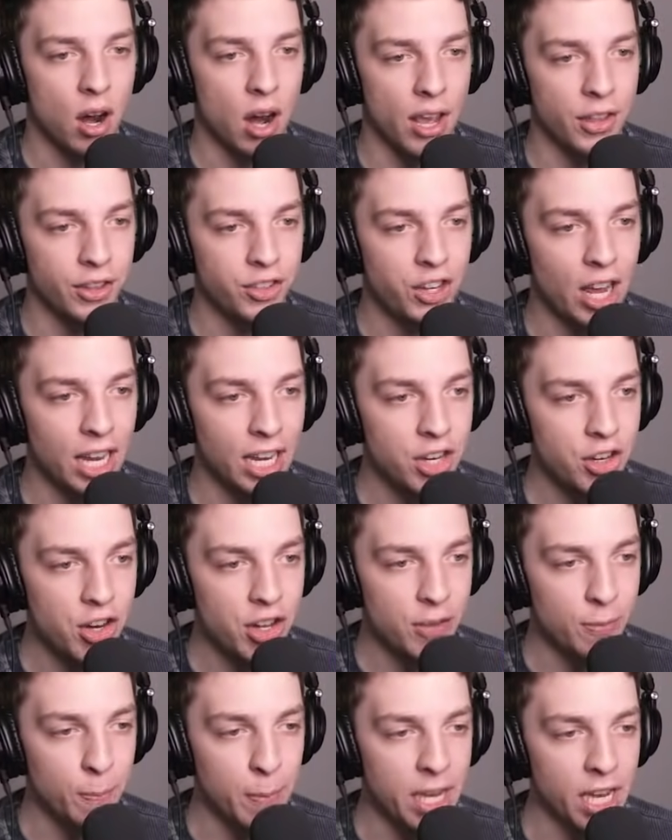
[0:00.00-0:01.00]
All right, the challenge
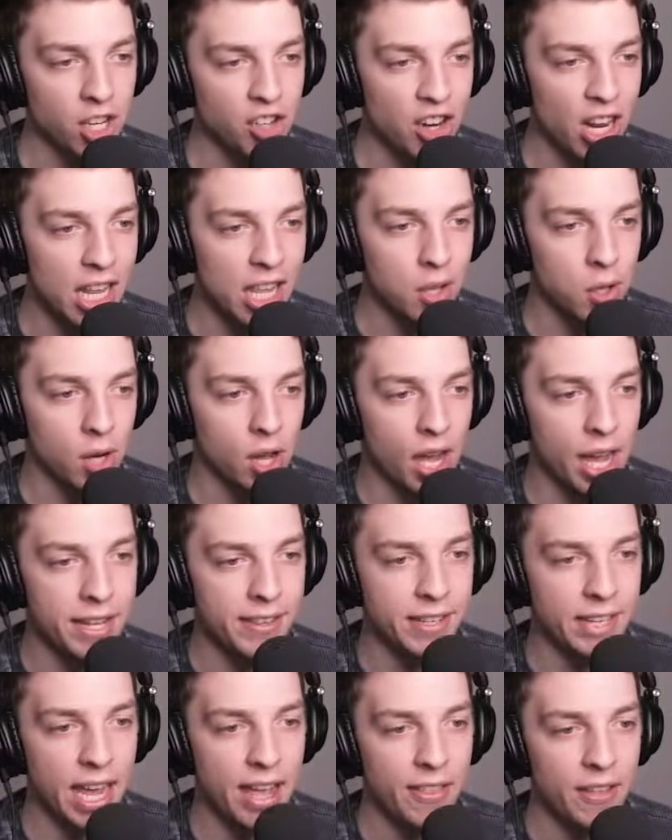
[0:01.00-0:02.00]
is me and Jelly are going to
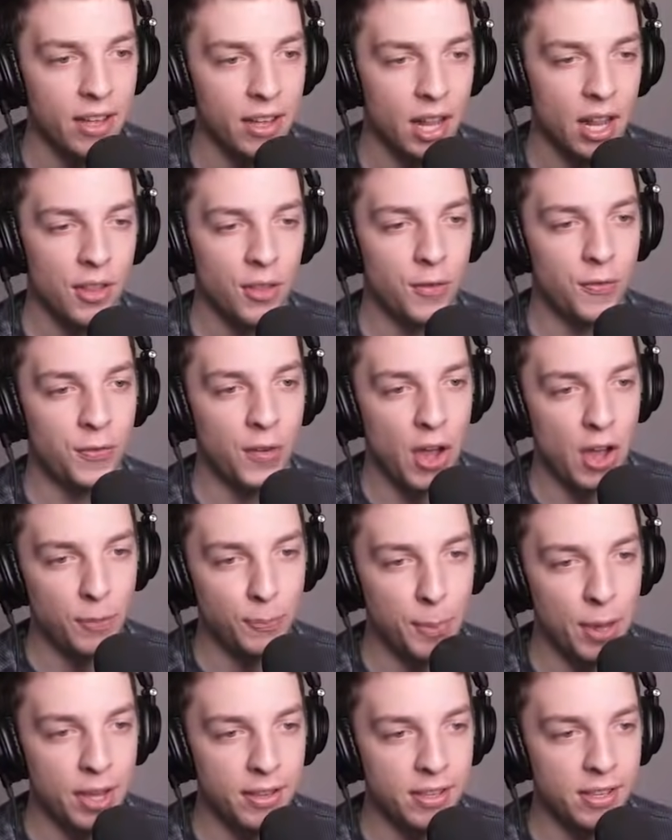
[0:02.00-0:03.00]
hide together. The
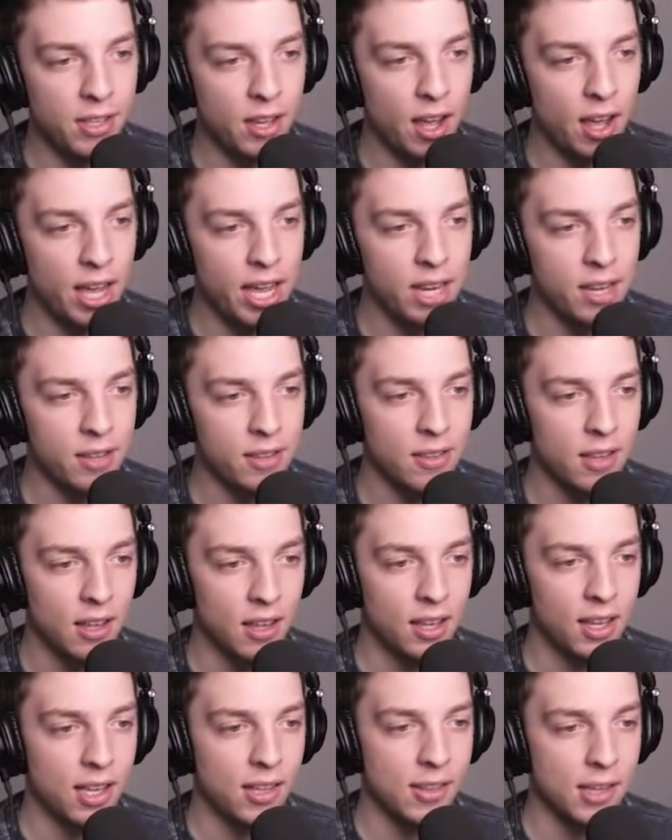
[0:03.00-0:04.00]
first exactly. person to hide us
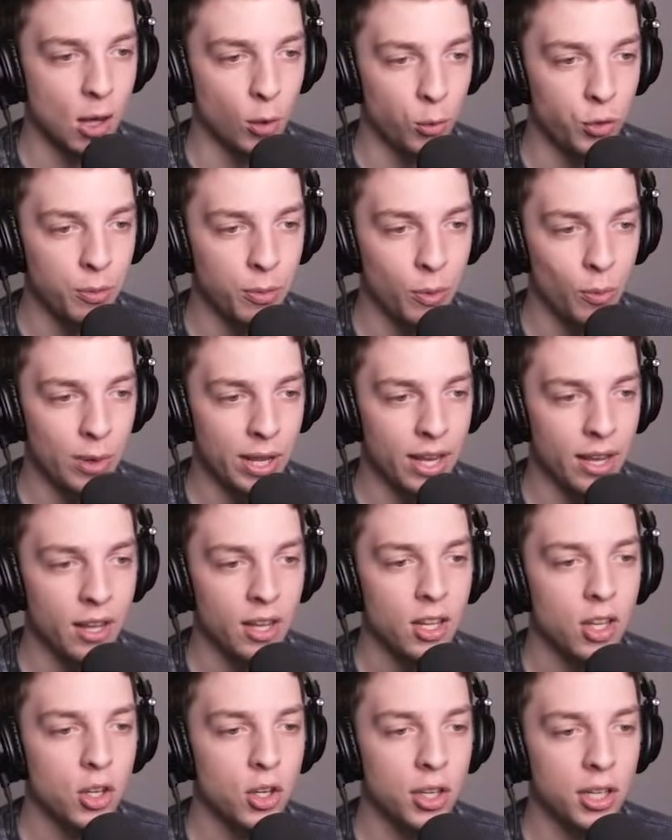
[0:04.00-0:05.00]
is the ultimate winner.
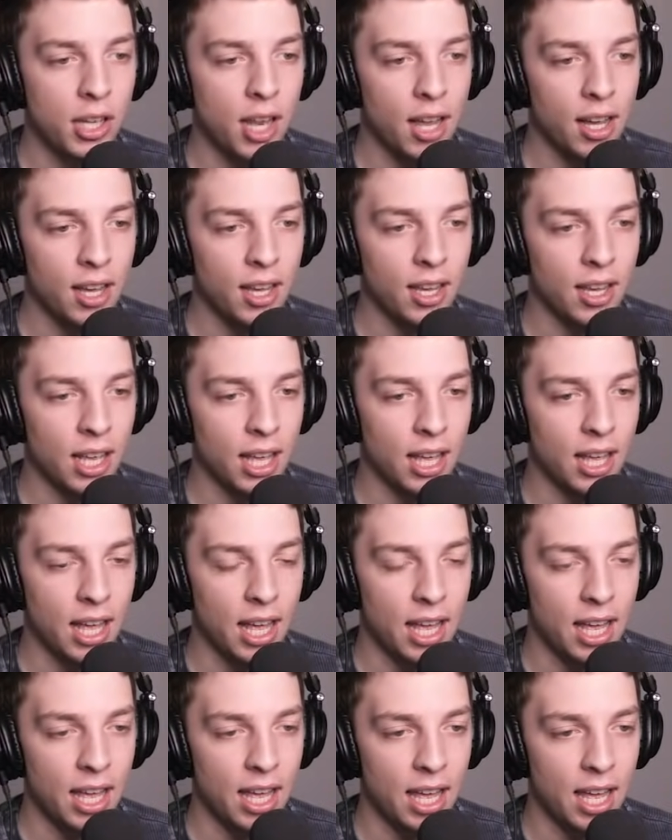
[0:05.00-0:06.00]
Good luck.
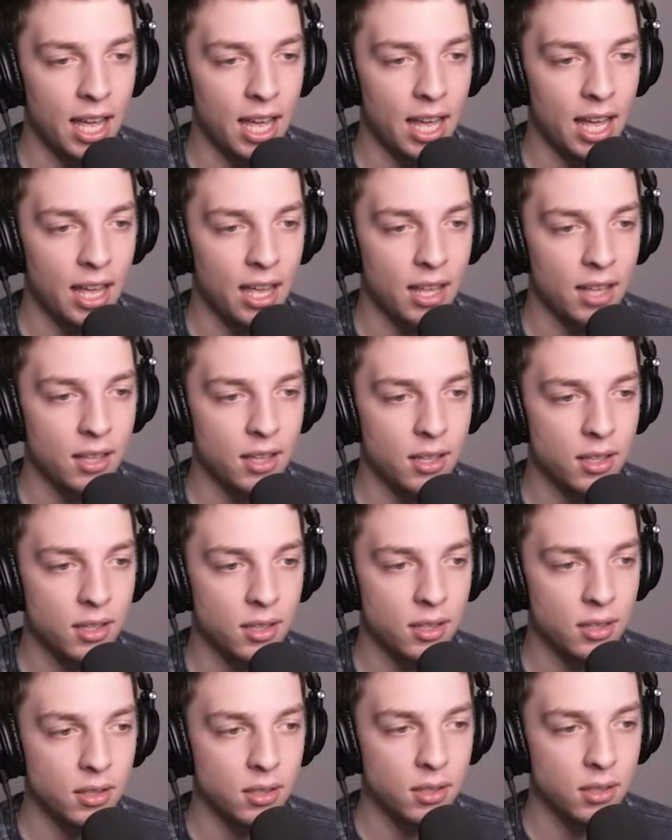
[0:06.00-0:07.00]
First, wait, Josh.
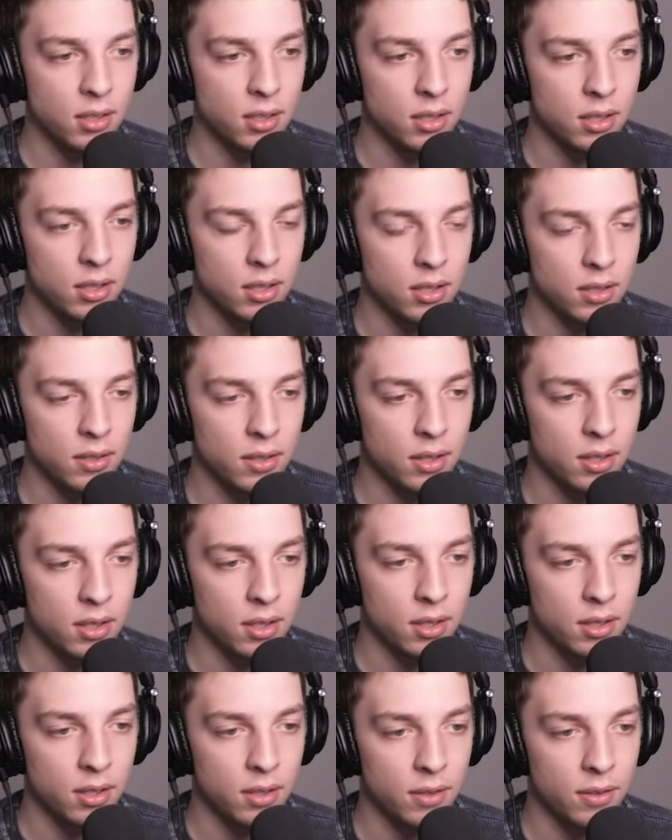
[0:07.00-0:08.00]
First person to hide us?